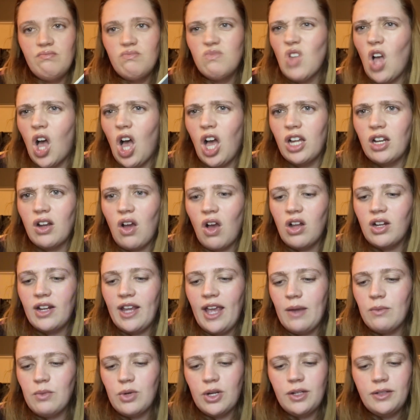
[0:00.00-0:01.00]
not on
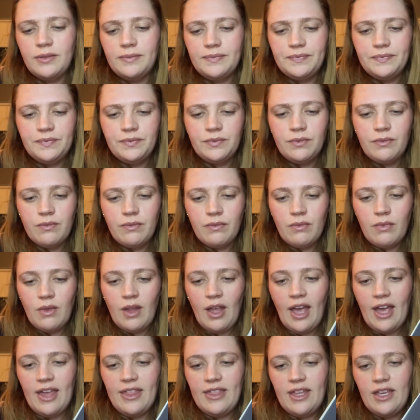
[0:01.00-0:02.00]
camera.
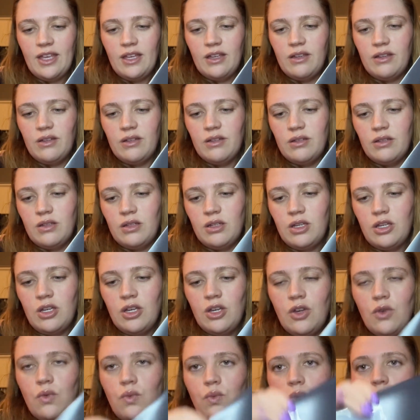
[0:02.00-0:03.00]
I think
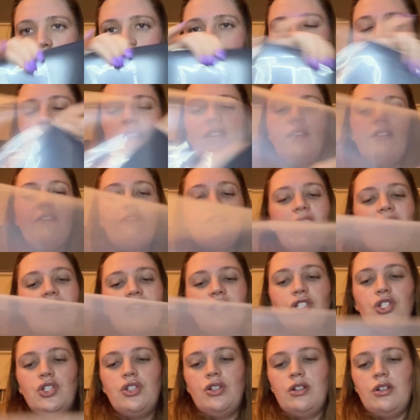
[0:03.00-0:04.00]
would be
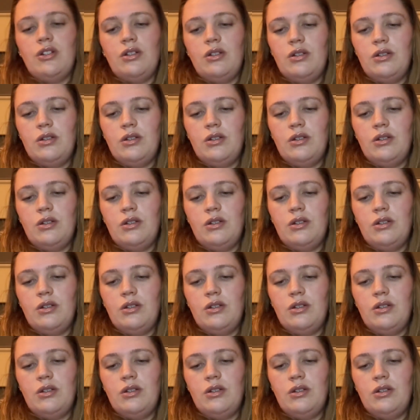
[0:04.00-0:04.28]
faster.